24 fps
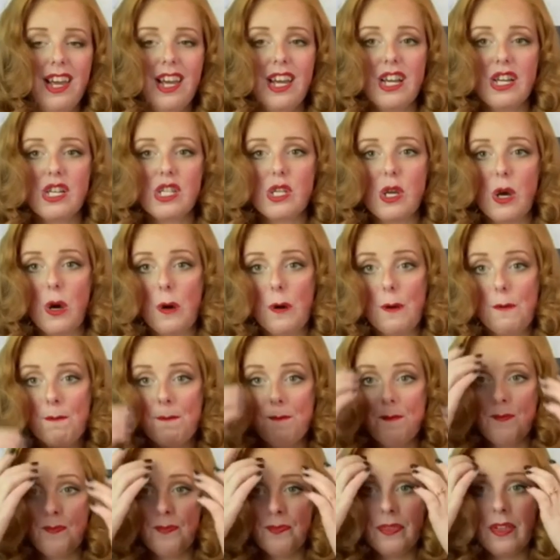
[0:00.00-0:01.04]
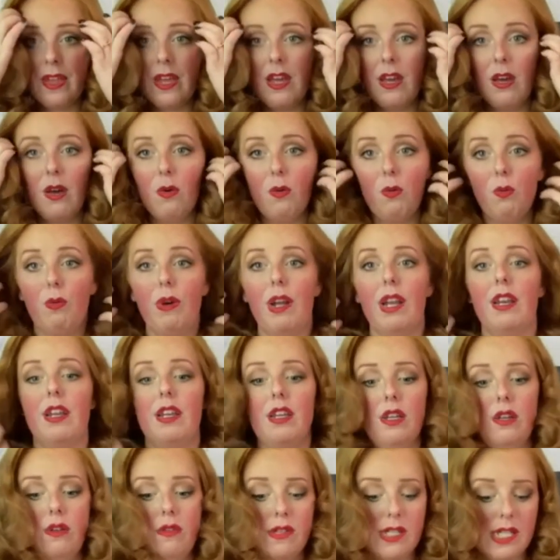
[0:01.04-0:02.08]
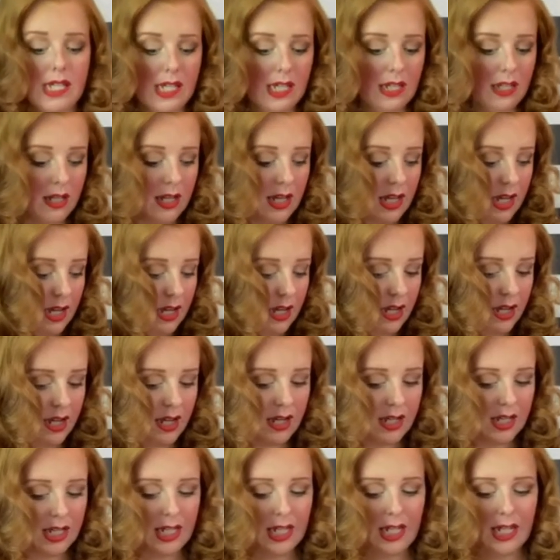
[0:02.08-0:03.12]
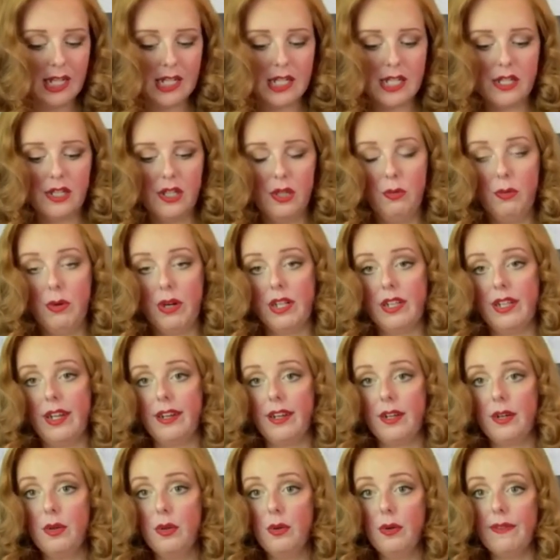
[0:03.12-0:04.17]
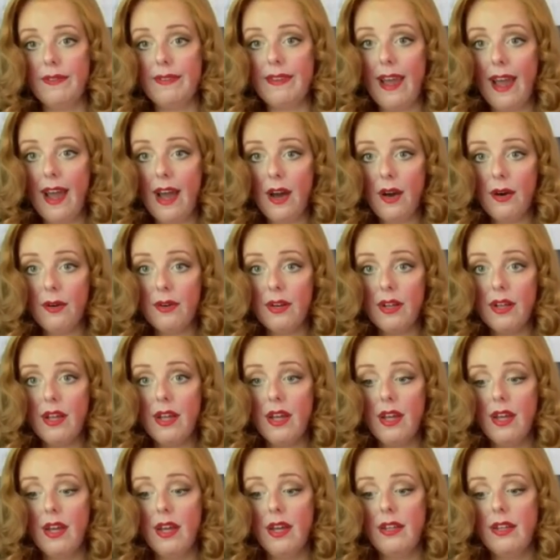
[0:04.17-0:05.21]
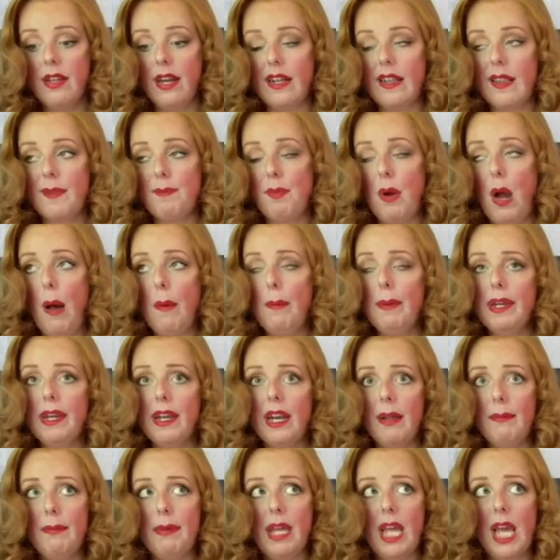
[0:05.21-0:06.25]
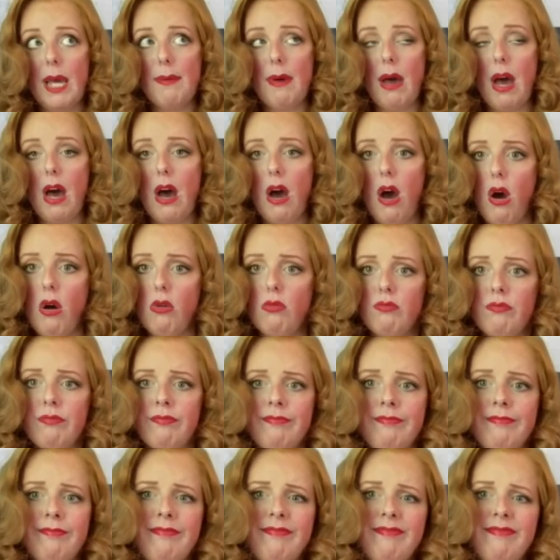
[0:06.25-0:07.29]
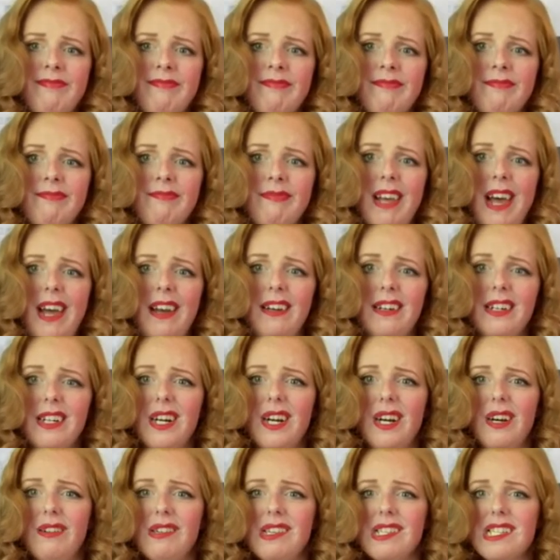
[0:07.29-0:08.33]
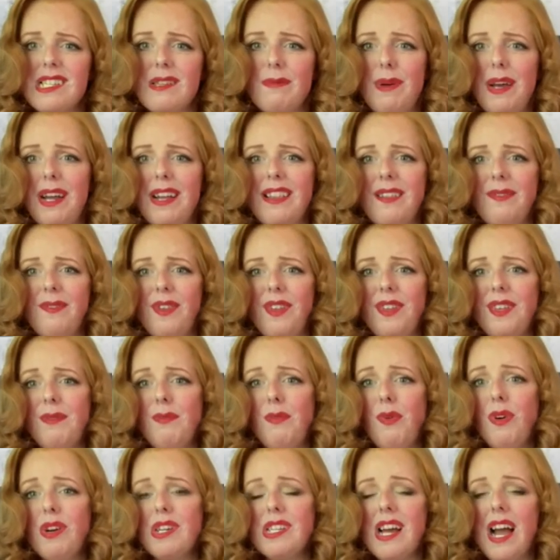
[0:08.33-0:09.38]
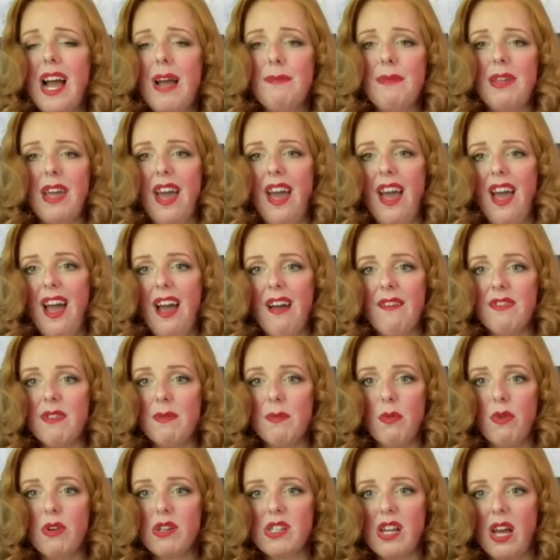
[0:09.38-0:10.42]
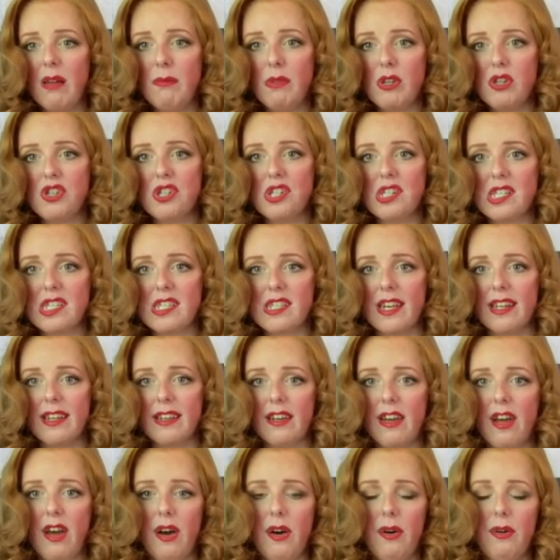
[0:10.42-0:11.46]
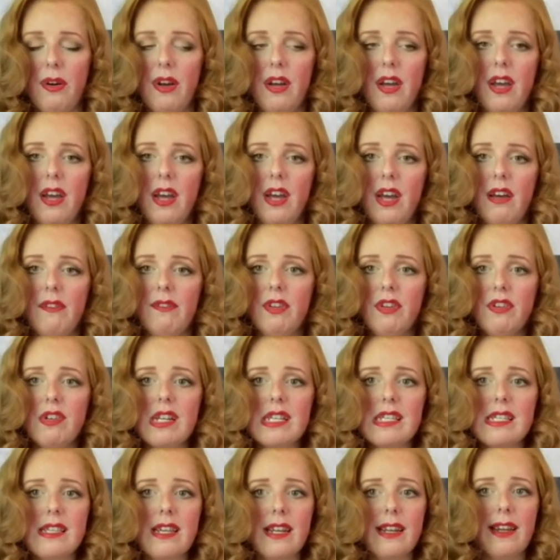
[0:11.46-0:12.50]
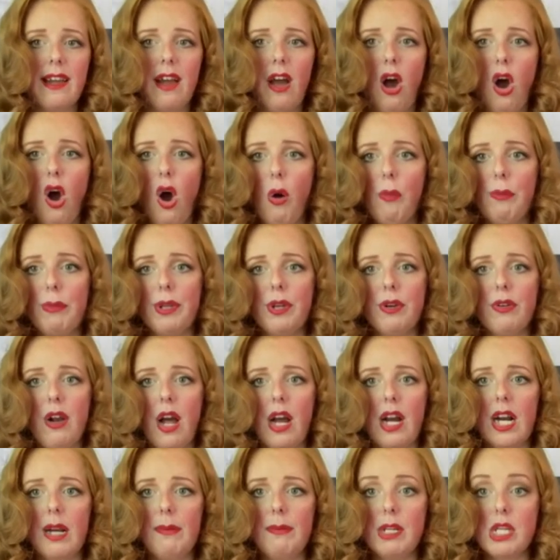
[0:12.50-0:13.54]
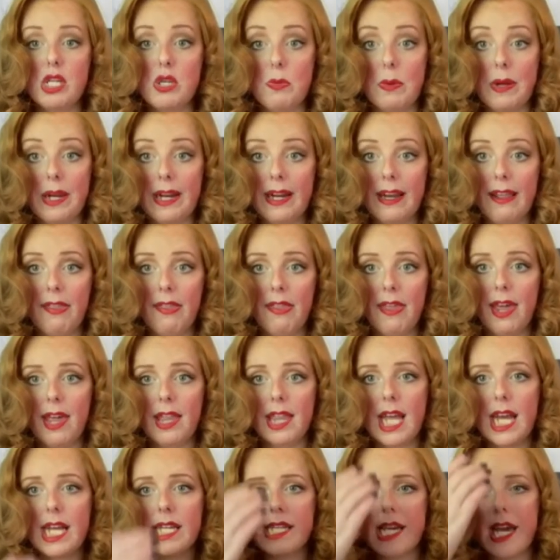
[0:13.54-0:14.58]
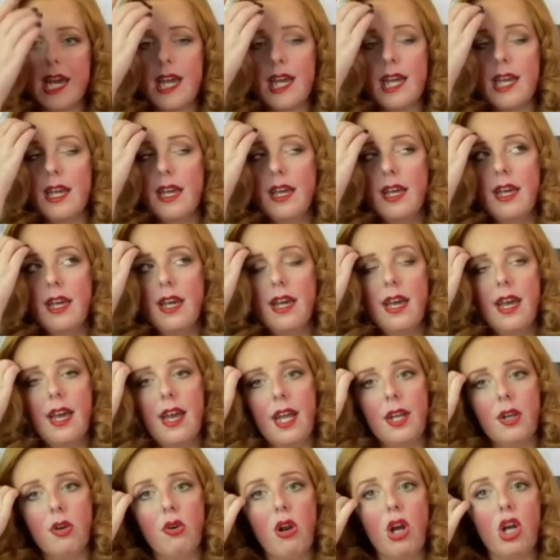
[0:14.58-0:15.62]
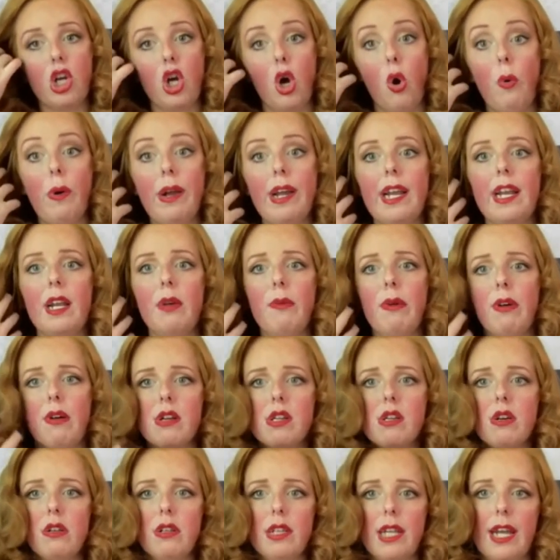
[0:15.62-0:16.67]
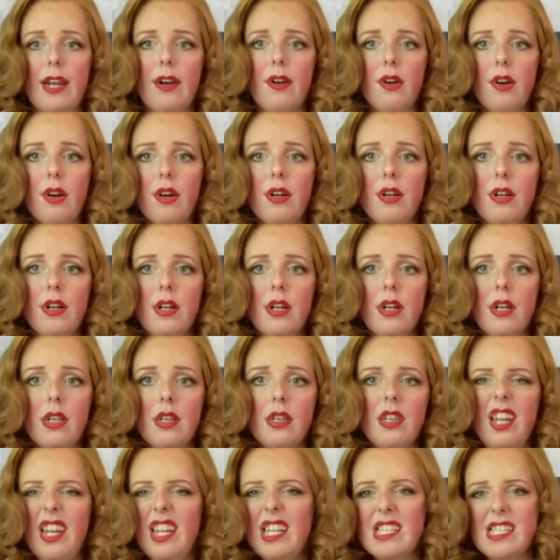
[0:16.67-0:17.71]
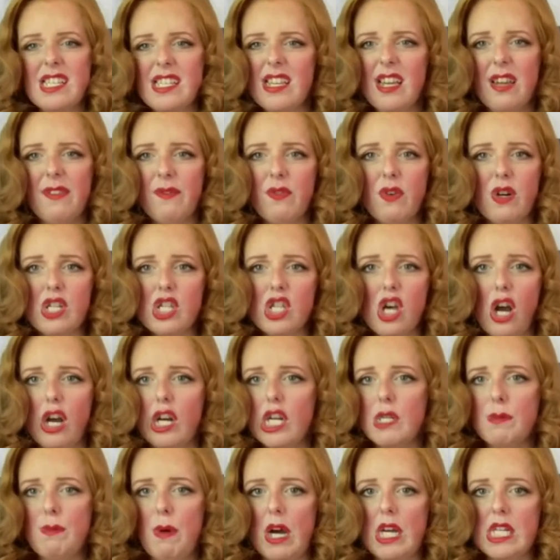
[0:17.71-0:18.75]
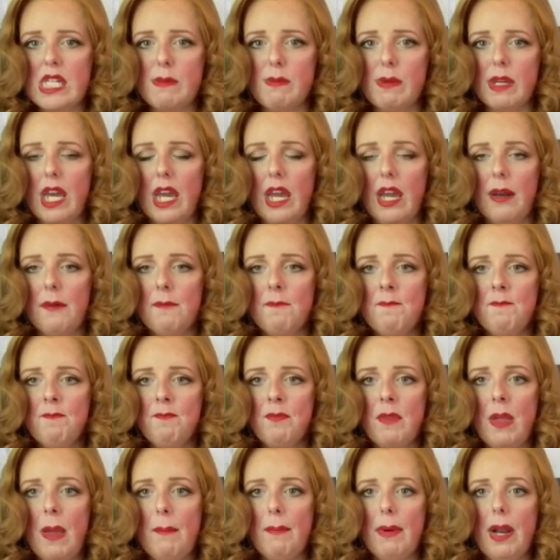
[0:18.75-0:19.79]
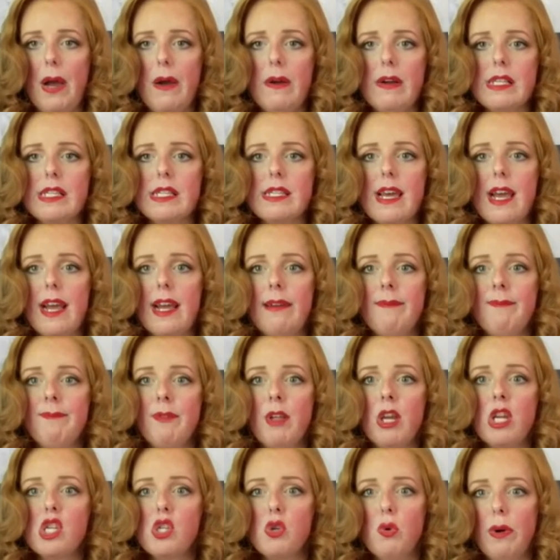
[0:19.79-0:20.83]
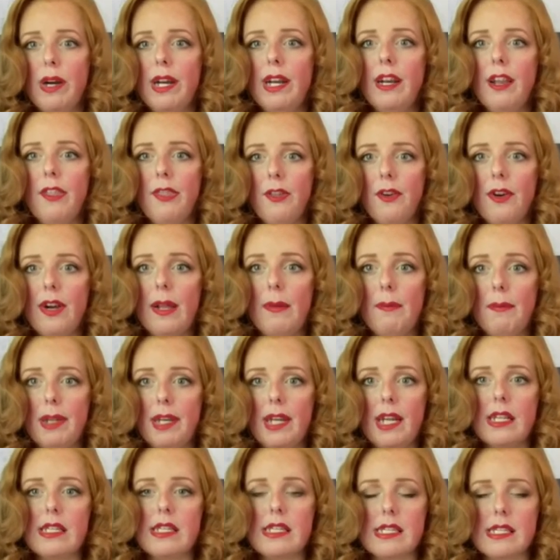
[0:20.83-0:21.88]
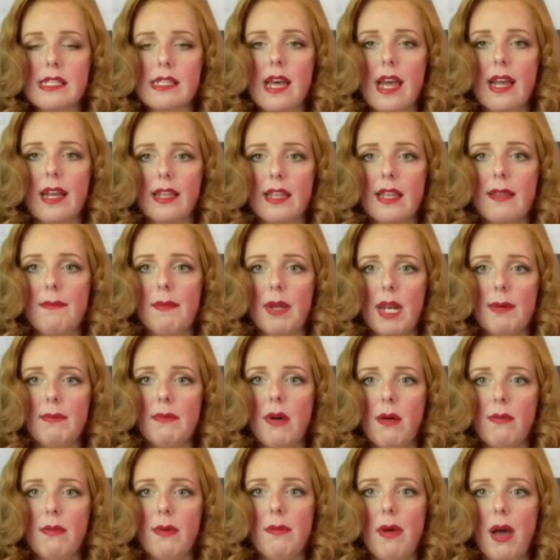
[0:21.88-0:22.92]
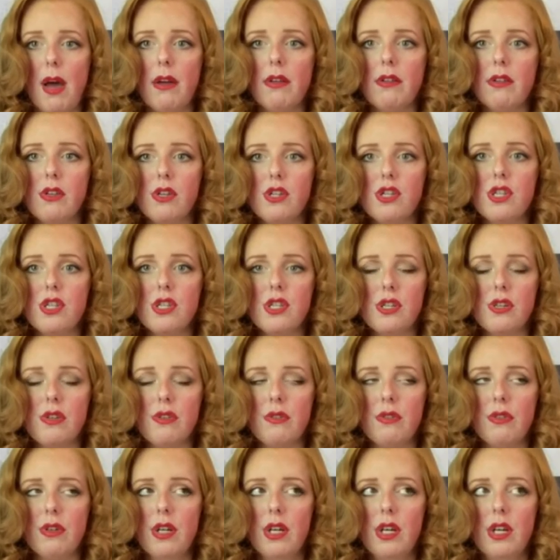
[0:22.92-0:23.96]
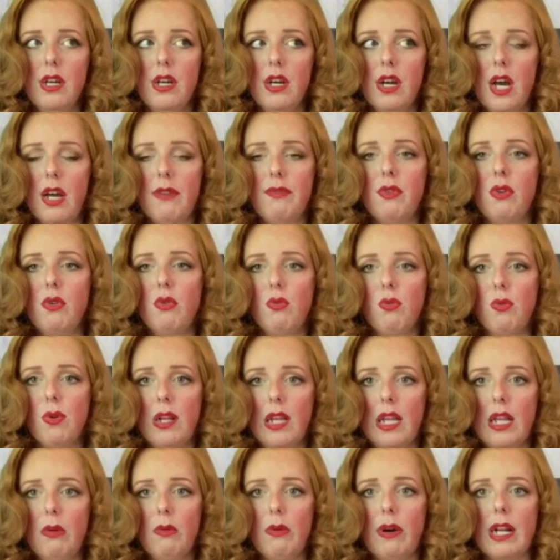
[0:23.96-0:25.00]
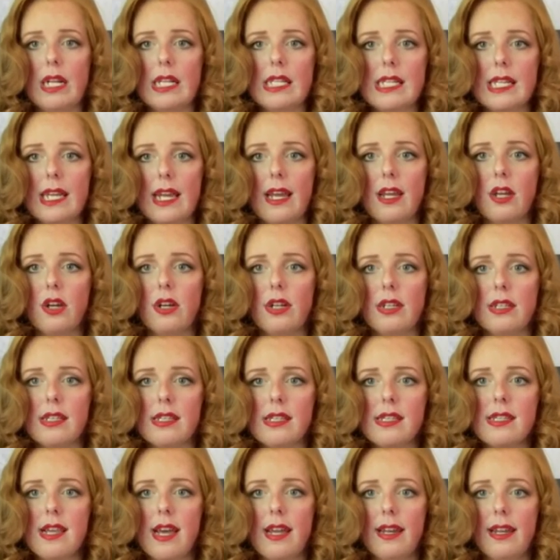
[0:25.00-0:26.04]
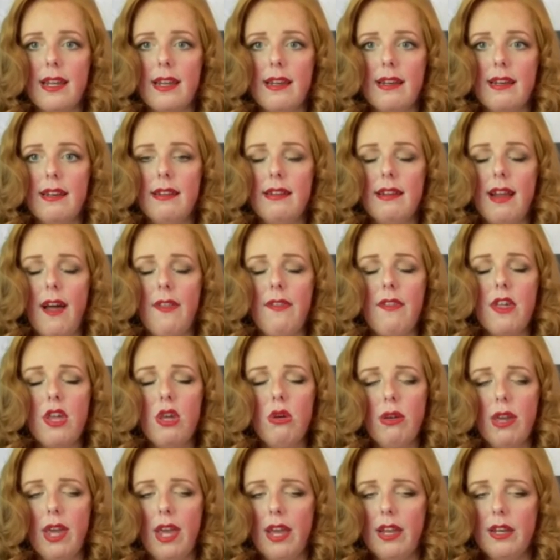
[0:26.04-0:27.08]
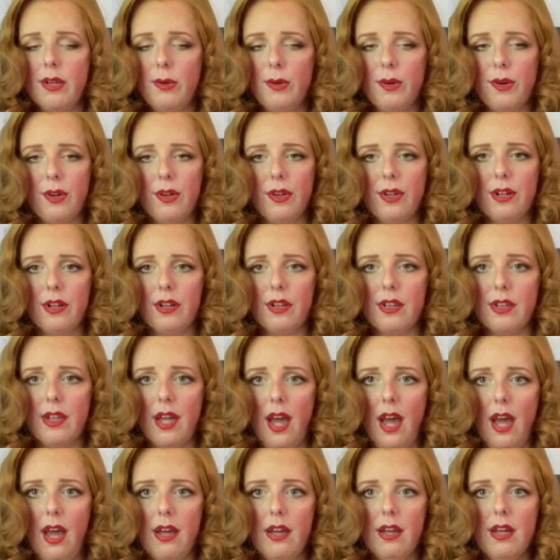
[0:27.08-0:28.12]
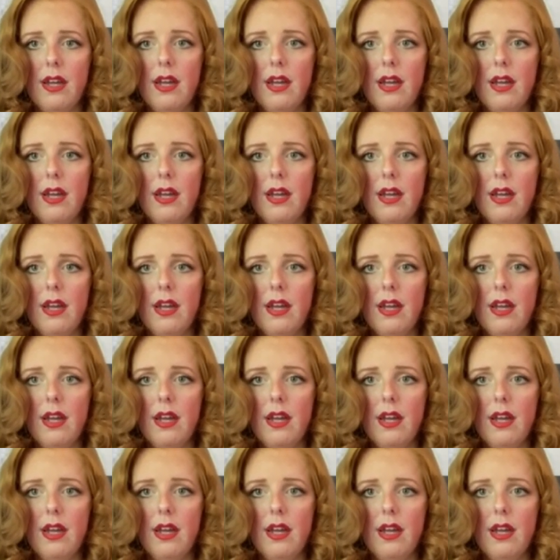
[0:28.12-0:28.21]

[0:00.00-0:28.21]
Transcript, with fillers: So when using heat, you wanna let it cool down. That's probably gonna be about, I don't know, it just depends. The more time you have, the more time you should just let it go. If you're just sitting at home and you're not gonna be doing anything that day, and you're not going anywhere until later, let it sit for as long as you possibly can. But I would say 20 to 30 minutes is like the minimum amount you should do if you really want it to get good and set in. Not that you can't do it earlier than that.